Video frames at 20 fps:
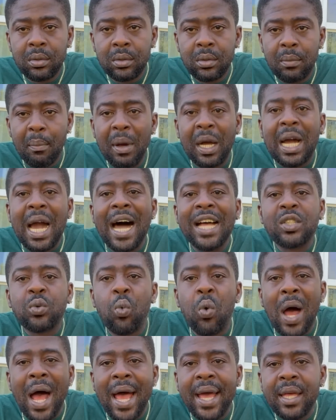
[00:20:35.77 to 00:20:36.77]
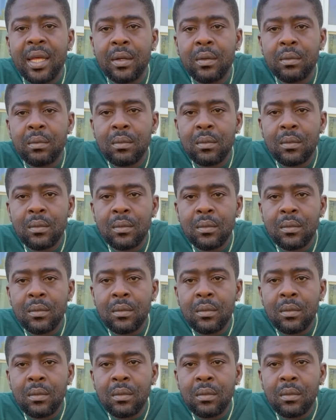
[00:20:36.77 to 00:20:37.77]
Because why?
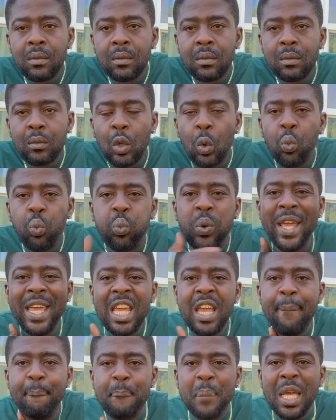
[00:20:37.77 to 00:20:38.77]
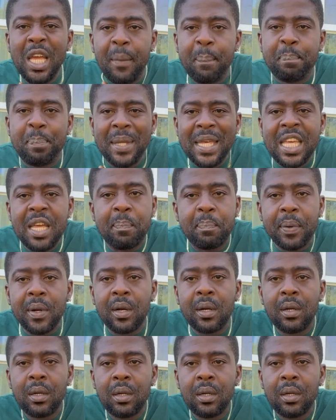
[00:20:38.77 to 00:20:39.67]
We big people.